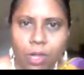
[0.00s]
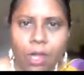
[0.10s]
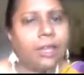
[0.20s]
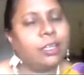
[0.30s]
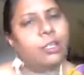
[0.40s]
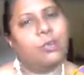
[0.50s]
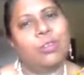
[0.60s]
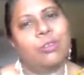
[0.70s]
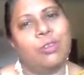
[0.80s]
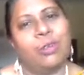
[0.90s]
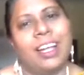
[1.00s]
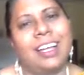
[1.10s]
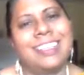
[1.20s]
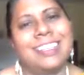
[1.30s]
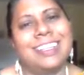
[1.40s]
and it was known
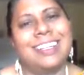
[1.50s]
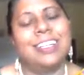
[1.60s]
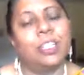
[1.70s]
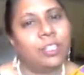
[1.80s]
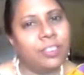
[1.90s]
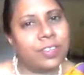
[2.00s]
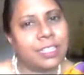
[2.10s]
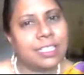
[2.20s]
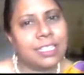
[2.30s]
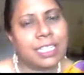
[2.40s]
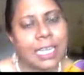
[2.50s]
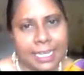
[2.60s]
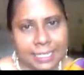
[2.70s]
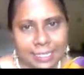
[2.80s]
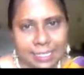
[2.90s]
as Universal
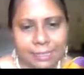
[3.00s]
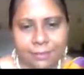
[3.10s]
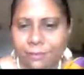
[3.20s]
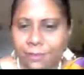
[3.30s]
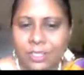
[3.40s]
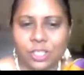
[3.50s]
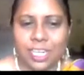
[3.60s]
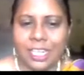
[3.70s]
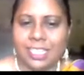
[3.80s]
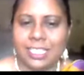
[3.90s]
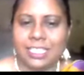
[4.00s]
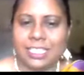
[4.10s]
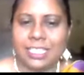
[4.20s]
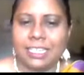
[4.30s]
Adult Franchise.